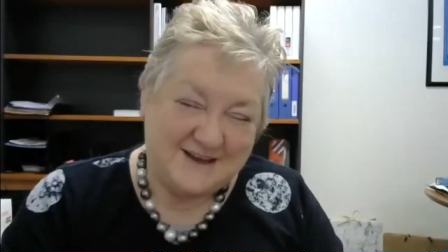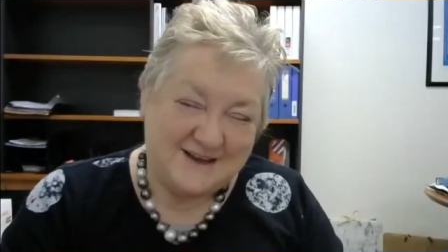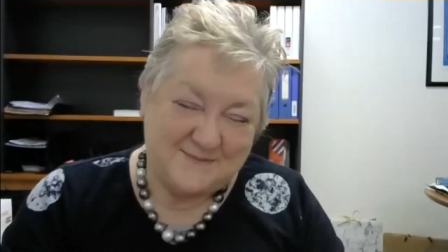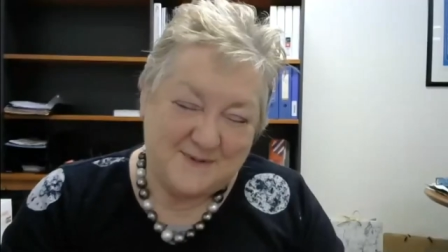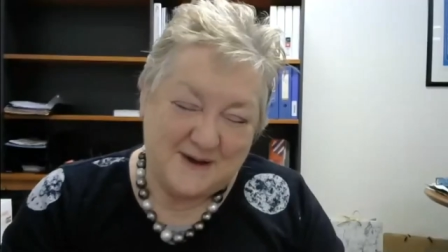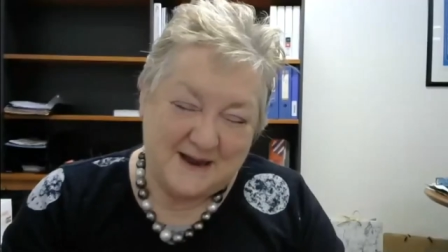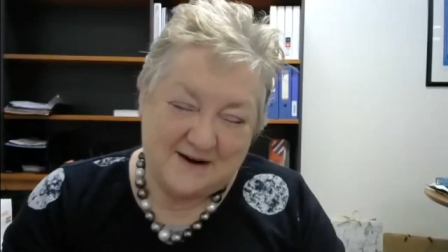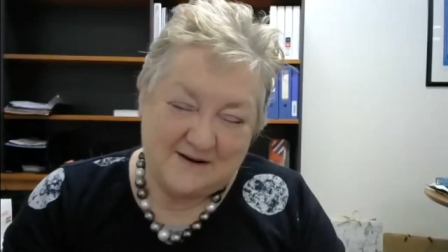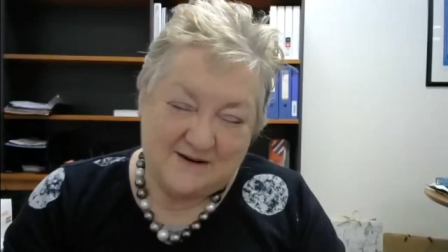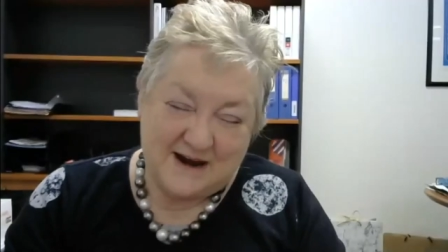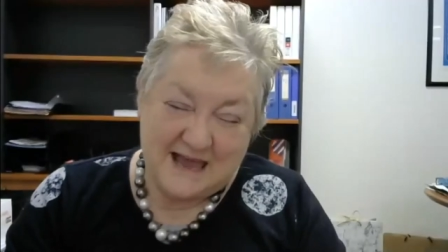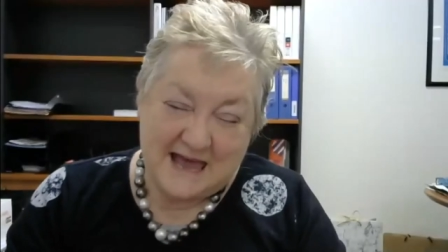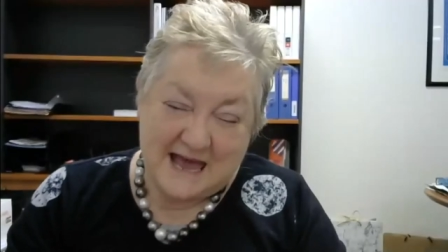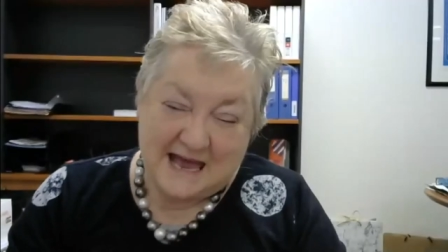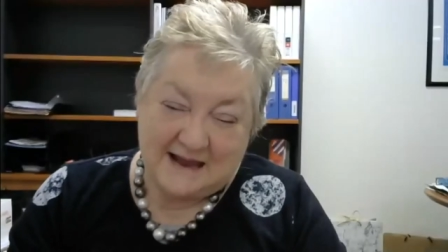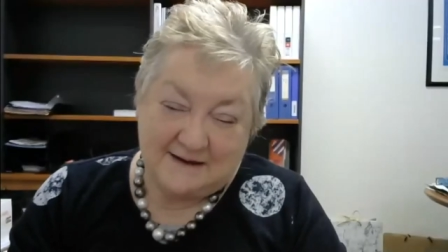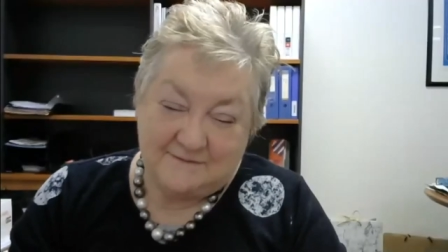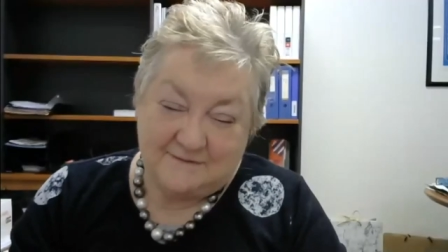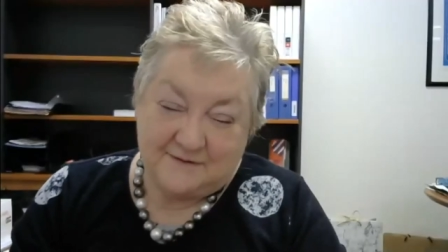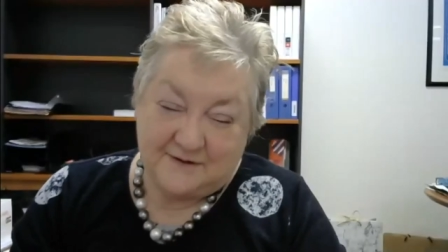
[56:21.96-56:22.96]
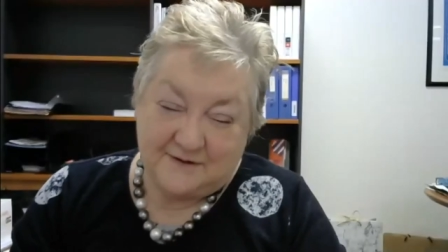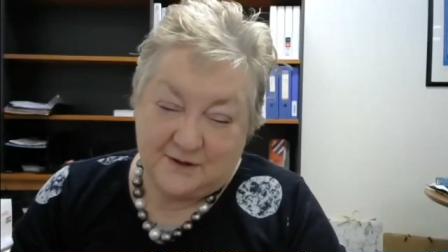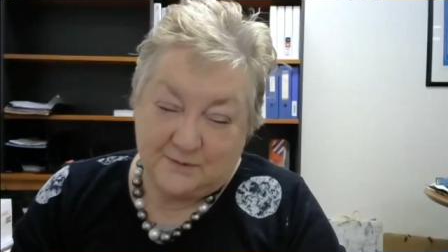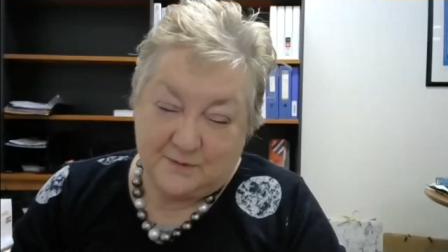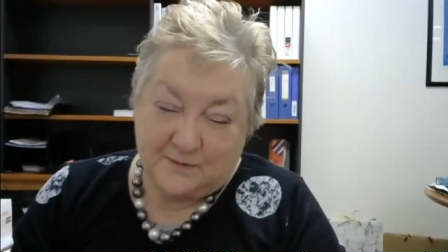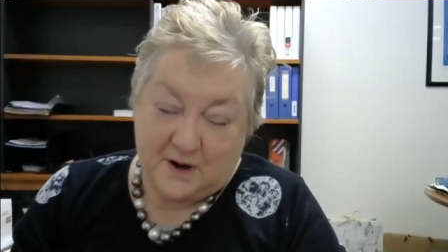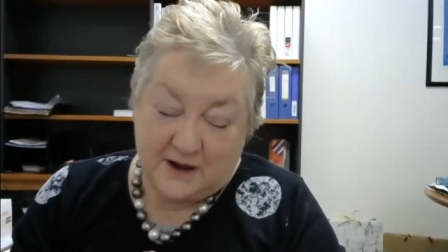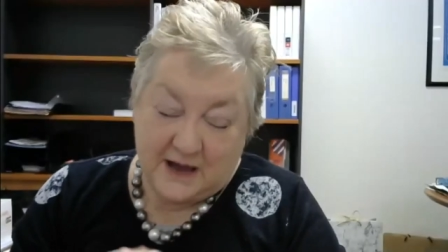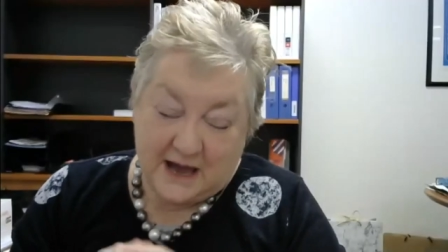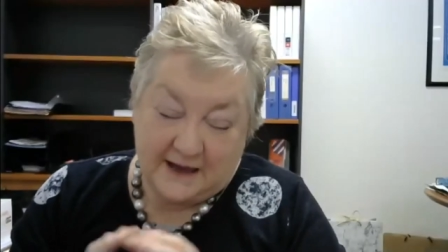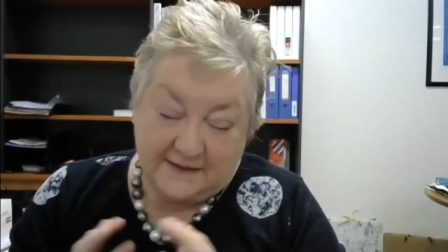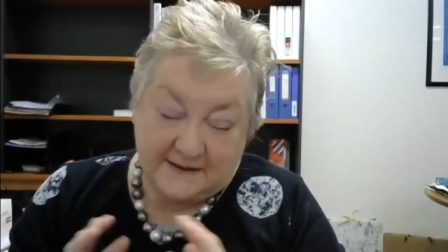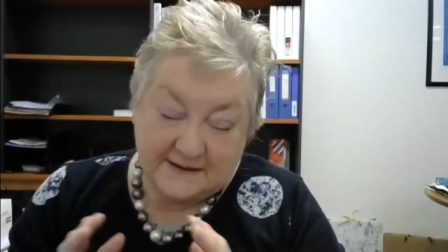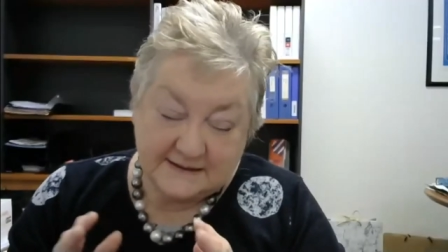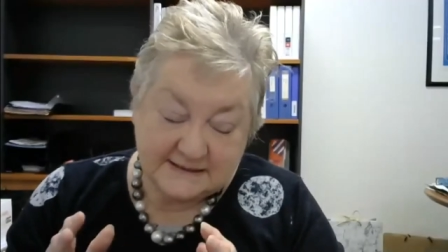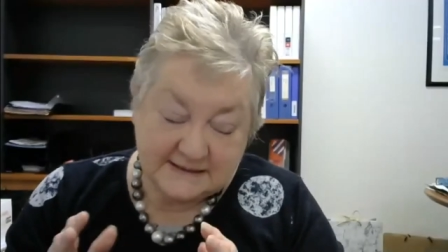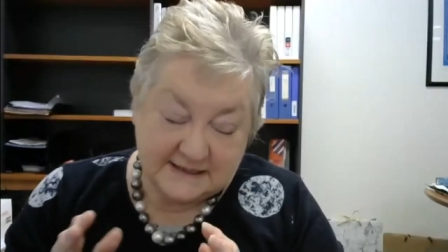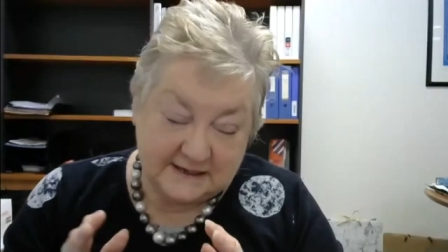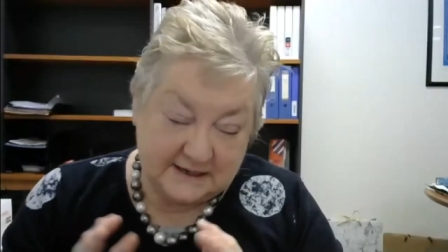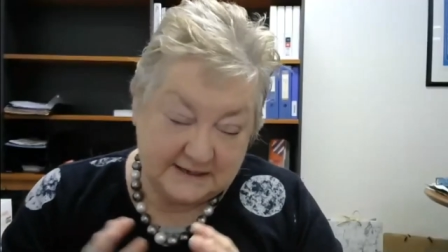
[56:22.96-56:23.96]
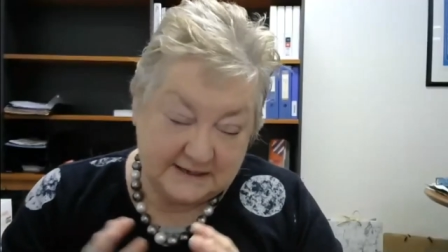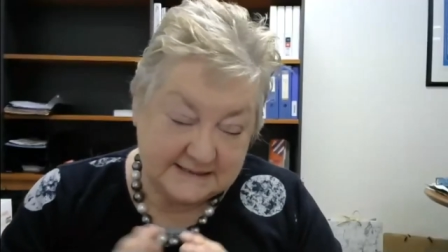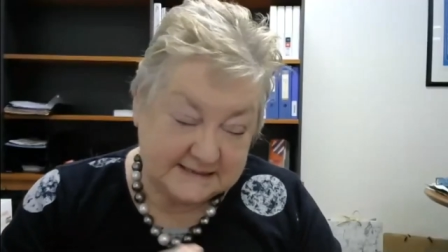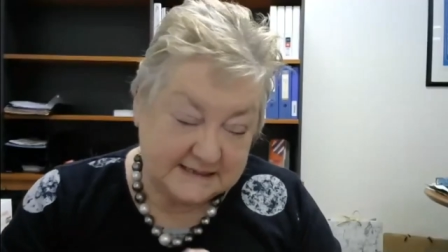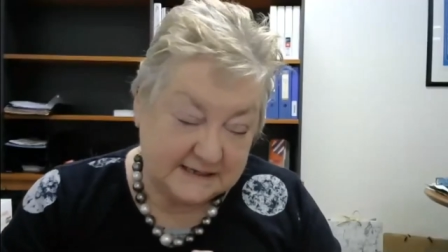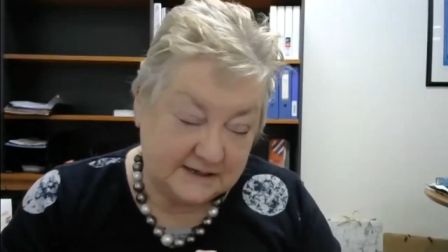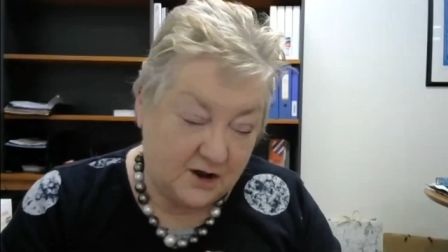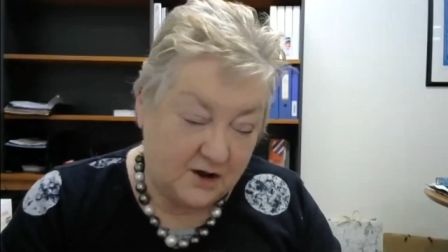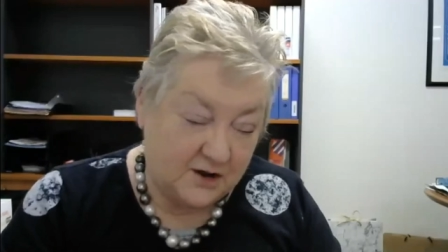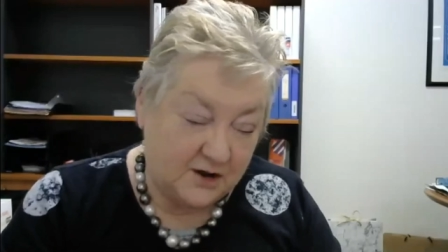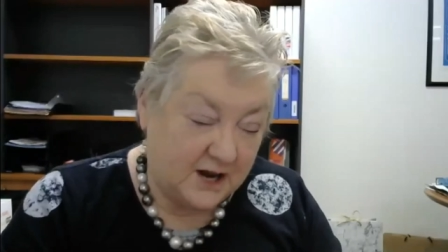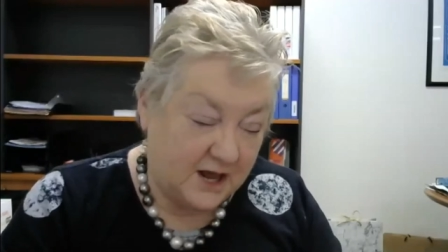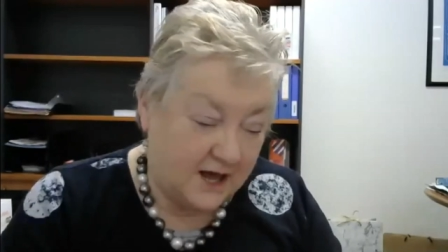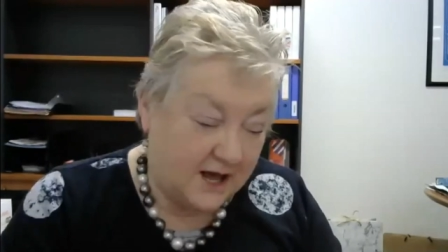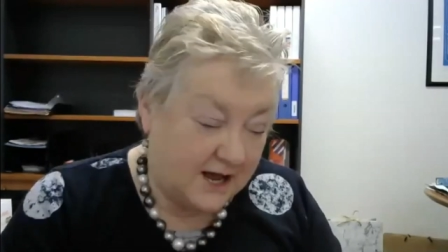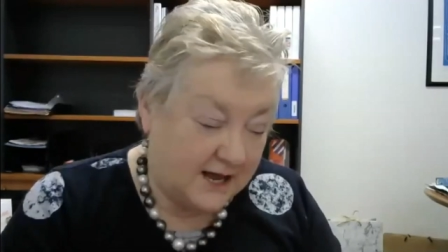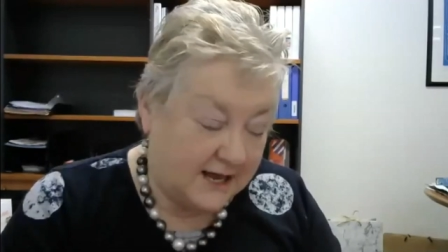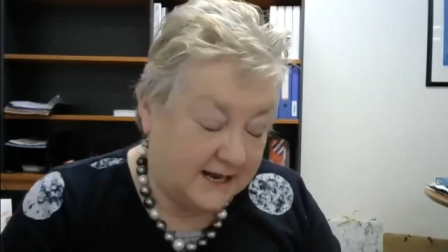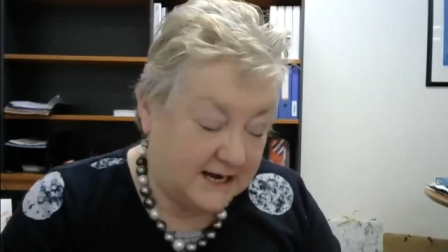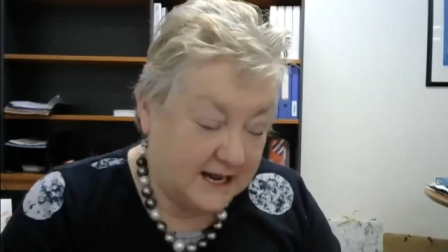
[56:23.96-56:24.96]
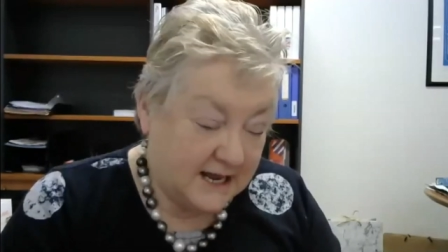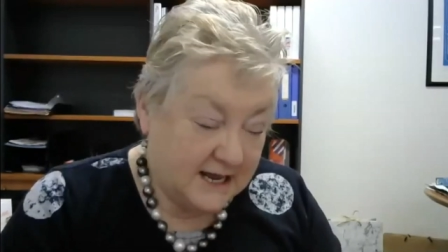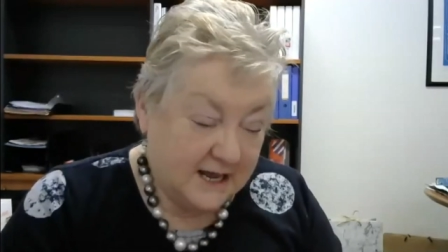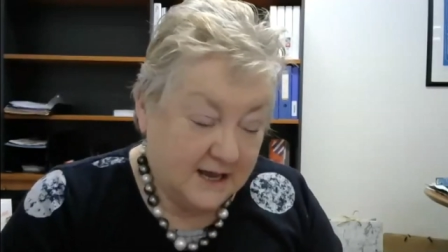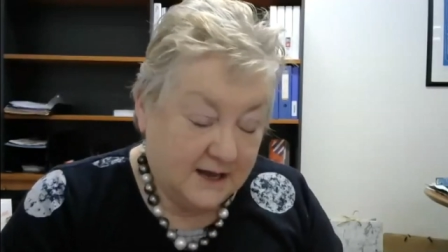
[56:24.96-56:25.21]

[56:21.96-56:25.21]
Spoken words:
you, Mary. And for the others that are still online,